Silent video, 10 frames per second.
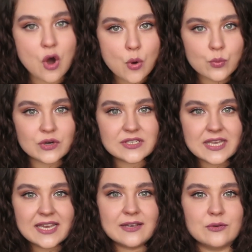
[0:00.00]
got
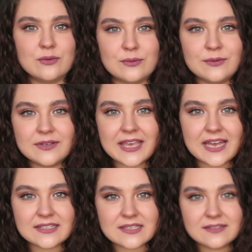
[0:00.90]
was a
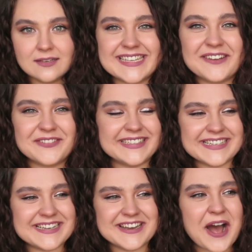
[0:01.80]
cat. As if I
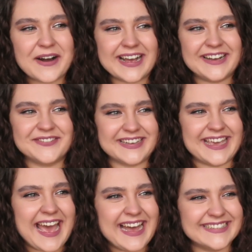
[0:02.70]
didn't know I have a
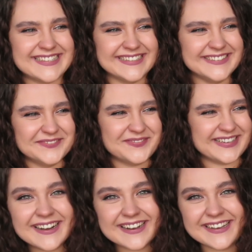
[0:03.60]
cat.
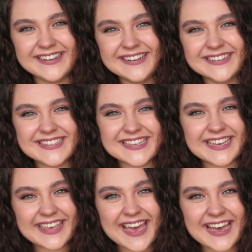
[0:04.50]
Look, it's
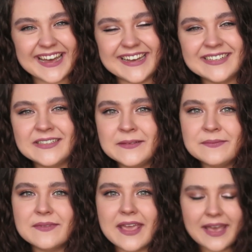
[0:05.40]
a cat.
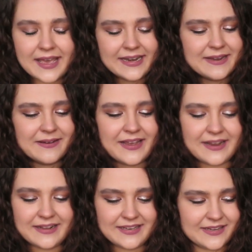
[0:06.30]

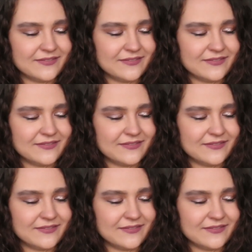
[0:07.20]
Anyway, I'll